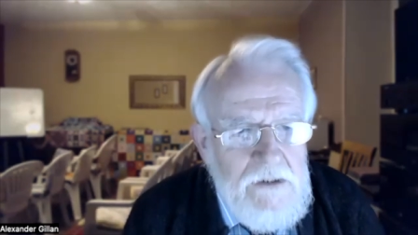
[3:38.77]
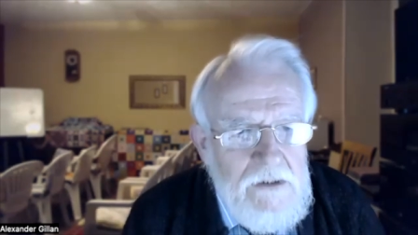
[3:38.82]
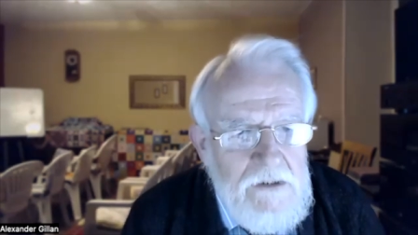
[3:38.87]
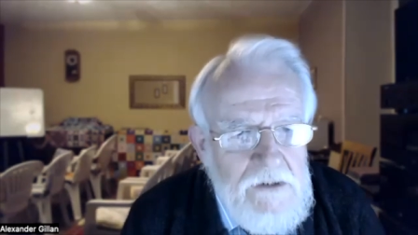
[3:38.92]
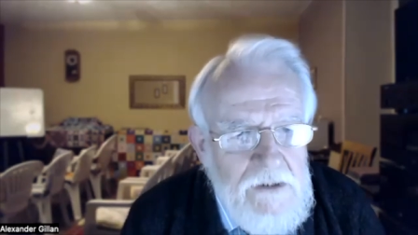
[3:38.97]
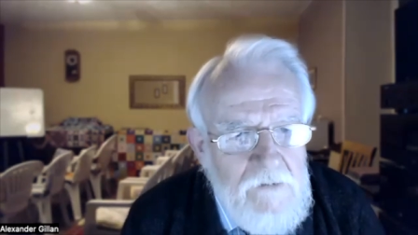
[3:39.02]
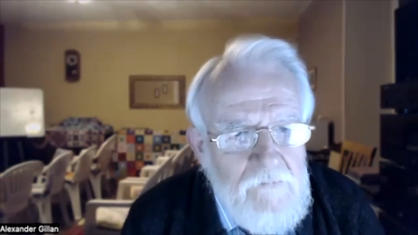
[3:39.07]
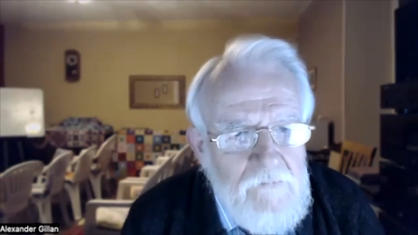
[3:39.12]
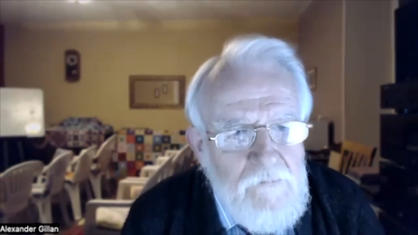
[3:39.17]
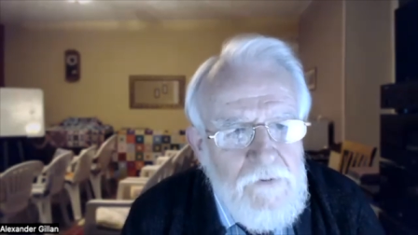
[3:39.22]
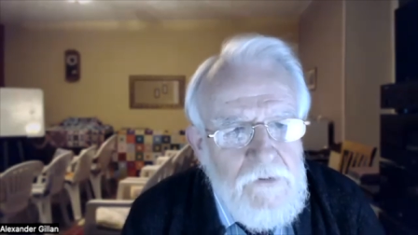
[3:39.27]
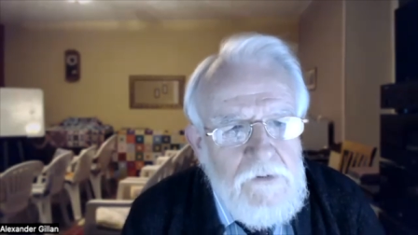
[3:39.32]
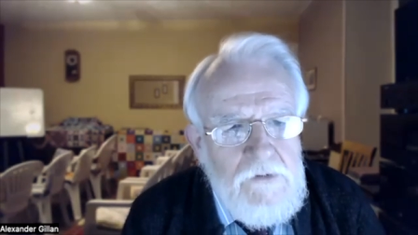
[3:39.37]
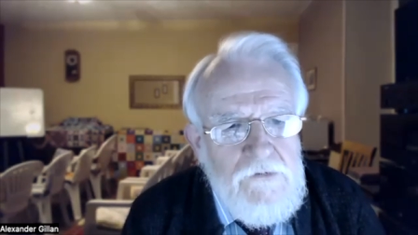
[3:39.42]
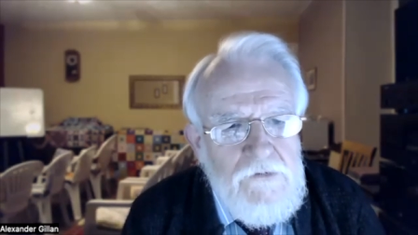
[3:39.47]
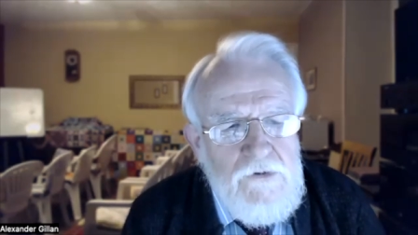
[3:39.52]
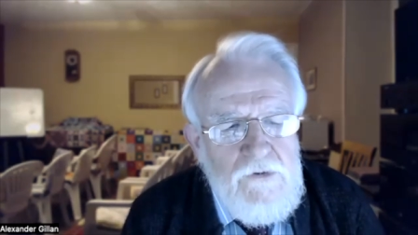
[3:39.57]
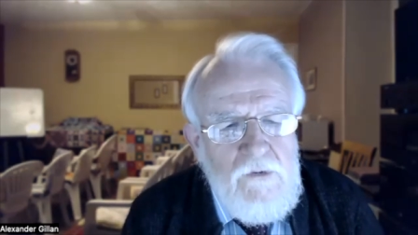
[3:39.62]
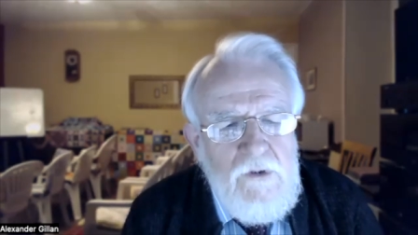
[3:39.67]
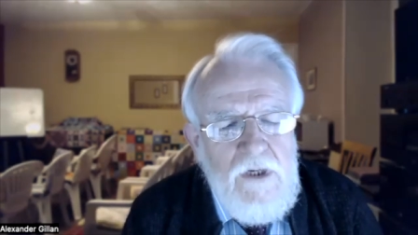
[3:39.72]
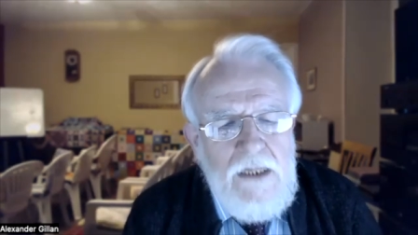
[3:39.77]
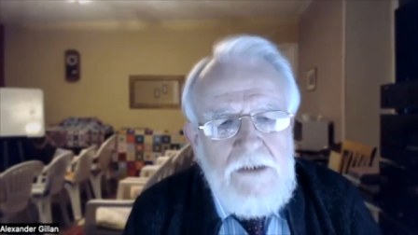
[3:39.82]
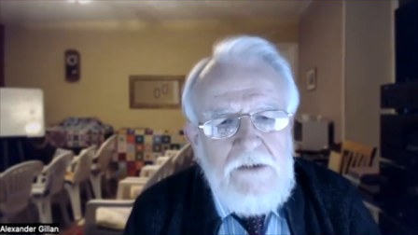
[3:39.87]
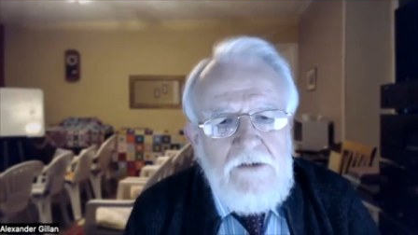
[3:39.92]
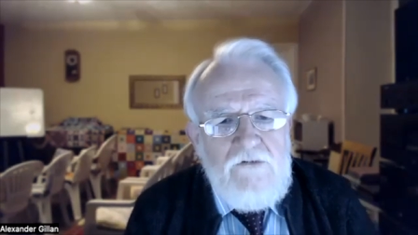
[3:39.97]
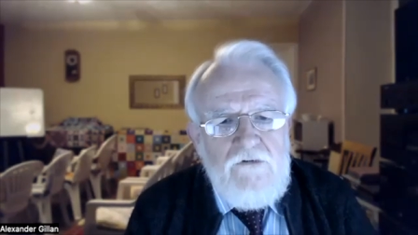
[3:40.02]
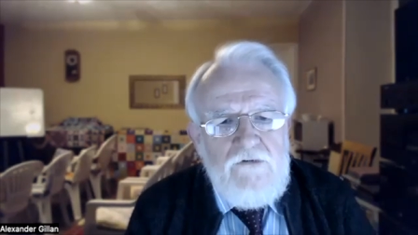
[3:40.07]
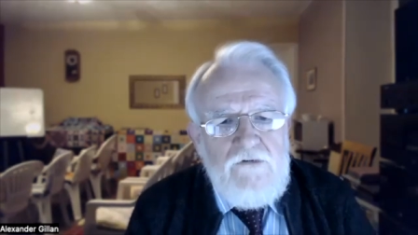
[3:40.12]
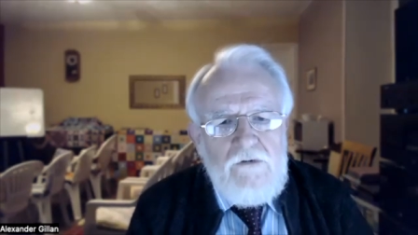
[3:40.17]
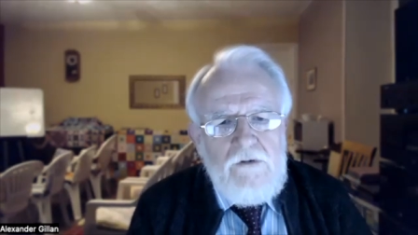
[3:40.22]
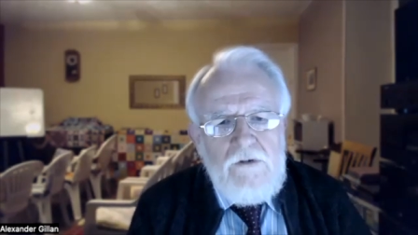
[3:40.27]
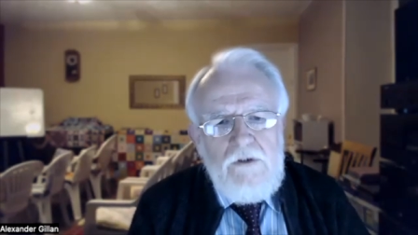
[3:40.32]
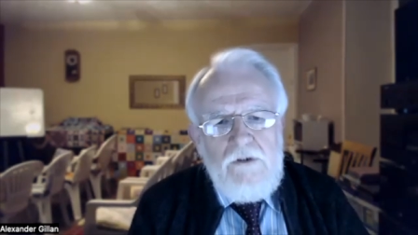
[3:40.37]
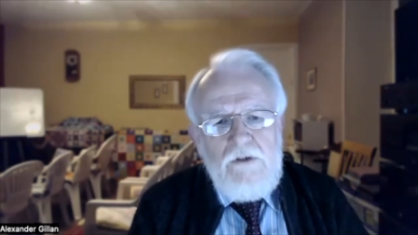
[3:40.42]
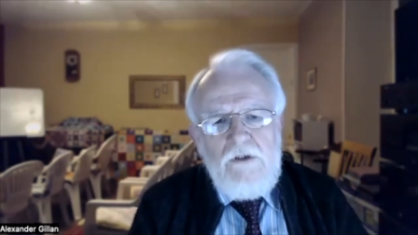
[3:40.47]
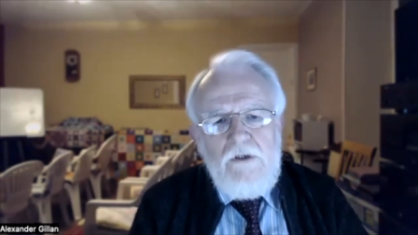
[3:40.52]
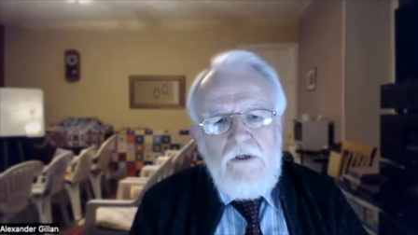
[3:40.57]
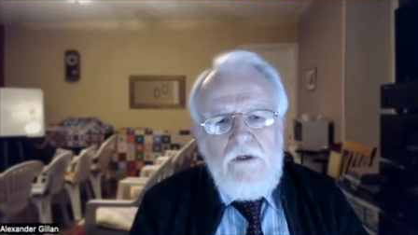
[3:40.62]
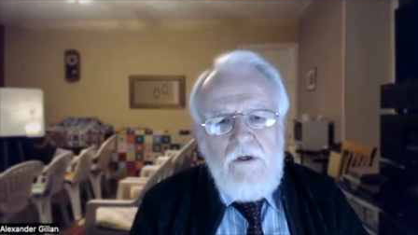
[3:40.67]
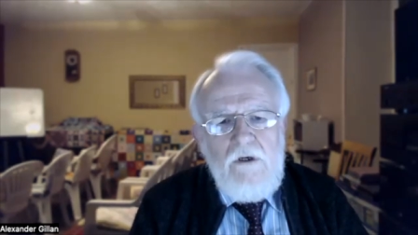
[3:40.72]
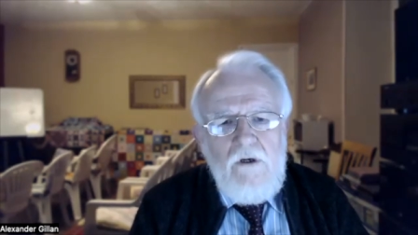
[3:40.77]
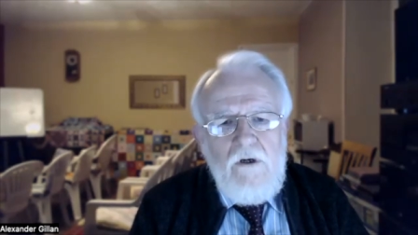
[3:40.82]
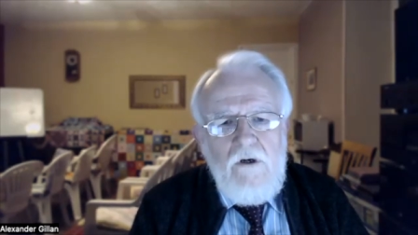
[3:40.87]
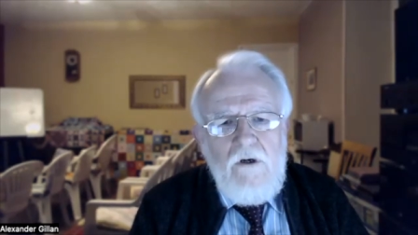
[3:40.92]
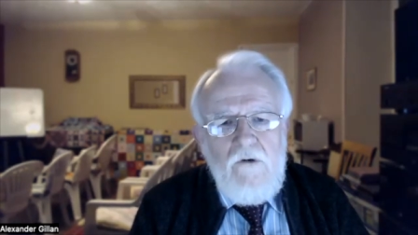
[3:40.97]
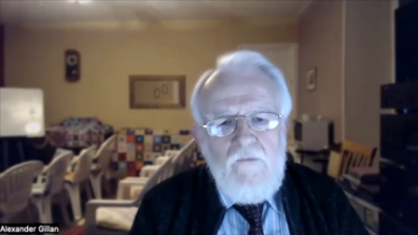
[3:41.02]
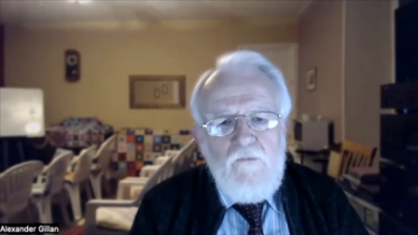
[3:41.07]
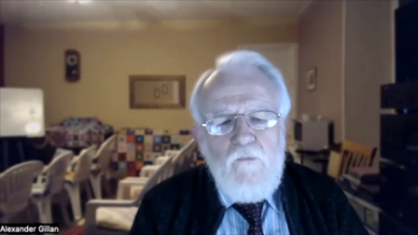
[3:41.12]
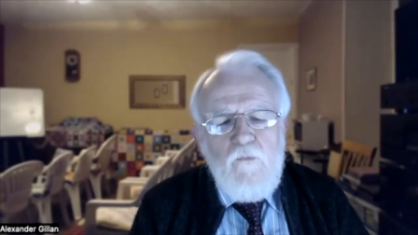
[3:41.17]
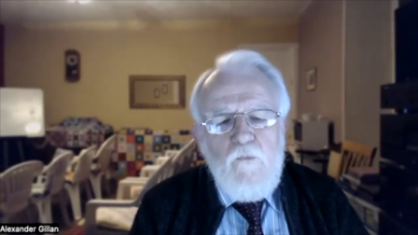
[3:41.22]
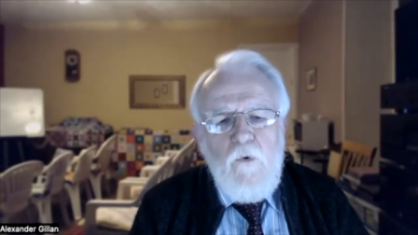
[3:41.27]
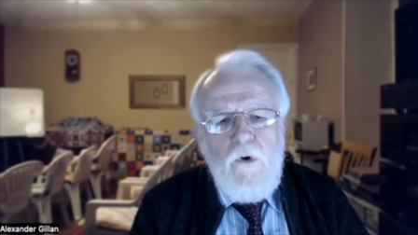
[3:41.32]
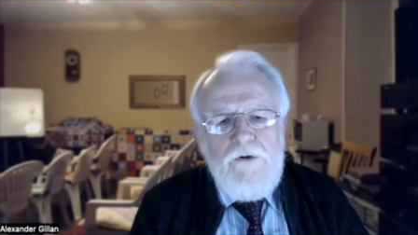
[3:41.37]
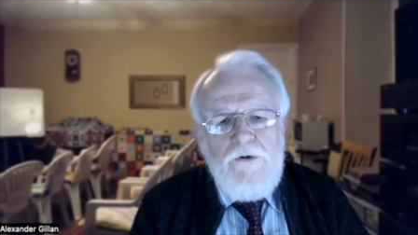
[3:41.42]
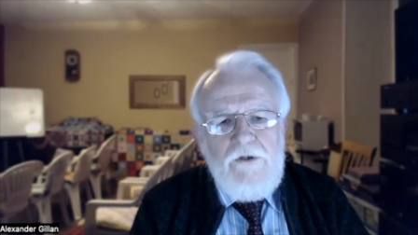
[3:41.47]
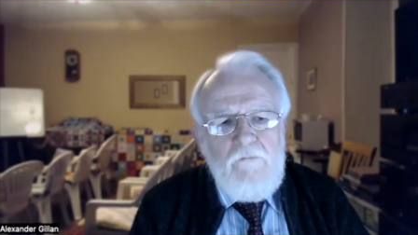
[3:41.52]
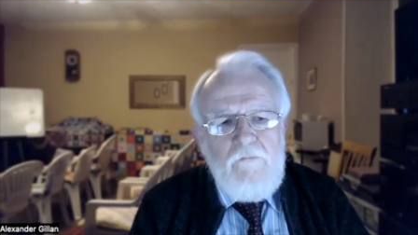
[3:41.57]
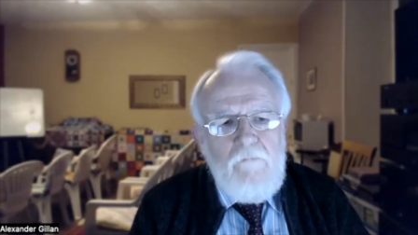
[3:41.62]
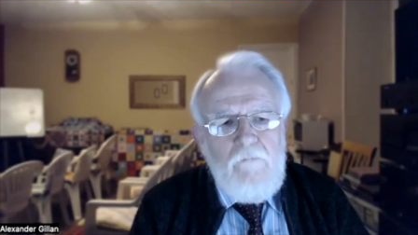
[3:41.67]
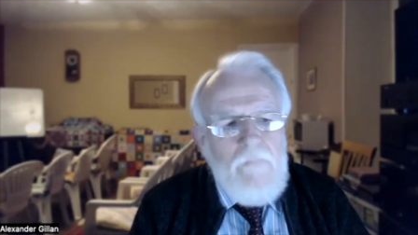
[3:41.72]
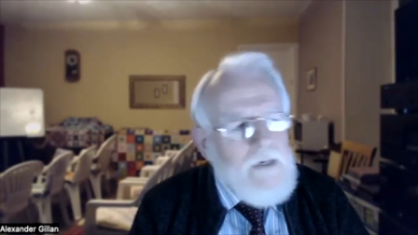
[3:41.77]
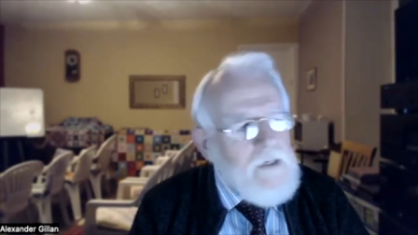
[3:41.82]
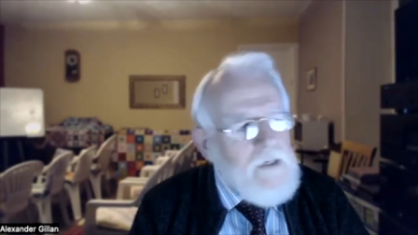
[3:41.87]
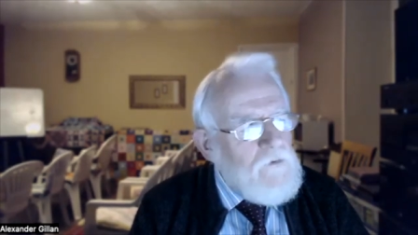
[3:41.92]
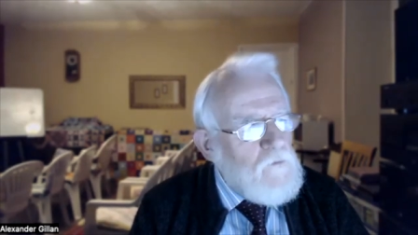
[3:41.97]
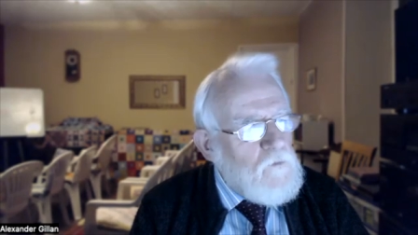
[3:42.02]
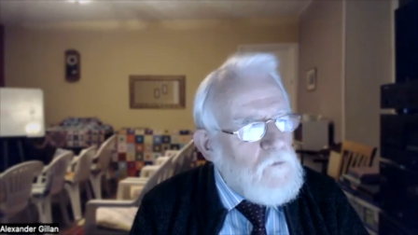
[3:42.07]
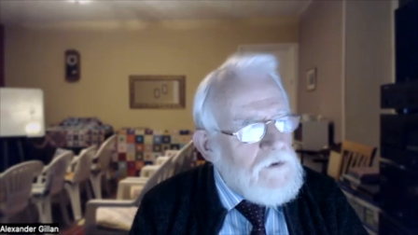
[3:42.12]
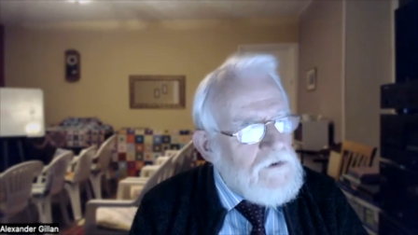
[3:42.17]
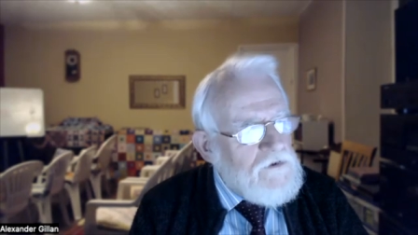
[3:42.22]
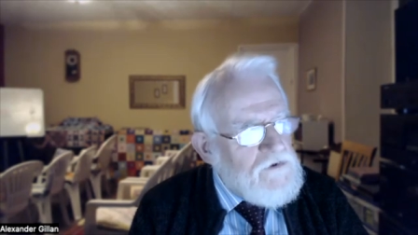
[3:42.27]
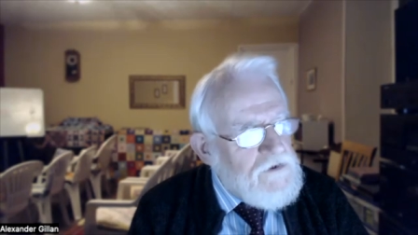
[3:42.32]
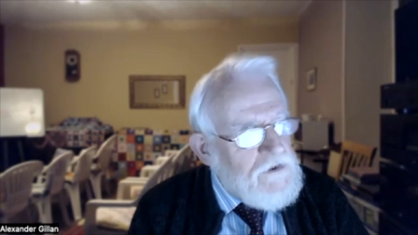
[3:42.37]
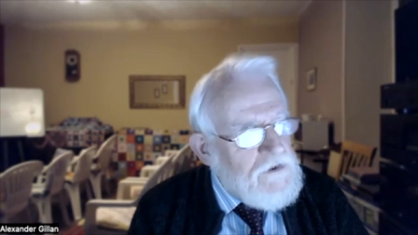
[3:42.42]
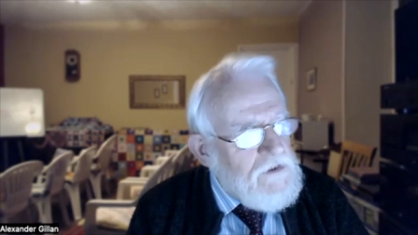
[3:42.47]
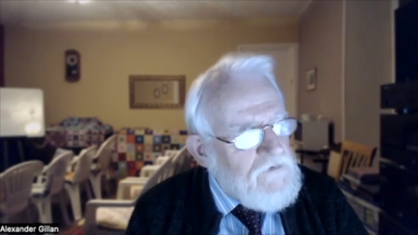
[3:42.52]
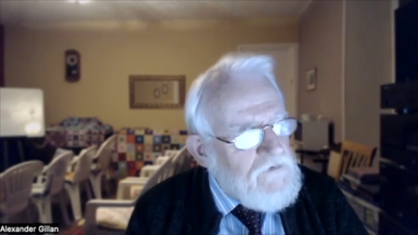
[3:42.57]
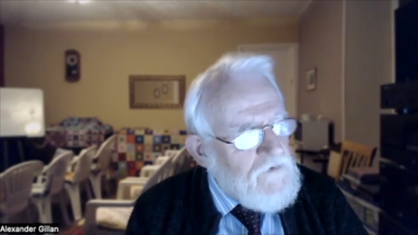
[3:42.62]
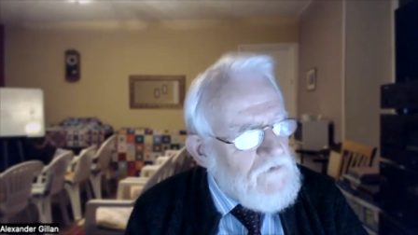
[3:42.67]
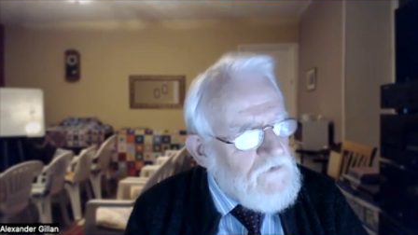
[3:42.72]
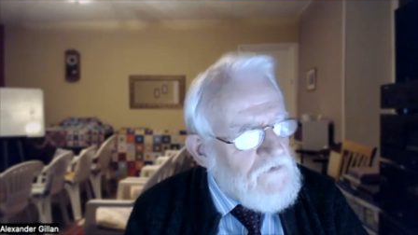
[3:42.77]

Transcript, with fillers: And that put a new light on what it meant when Jesus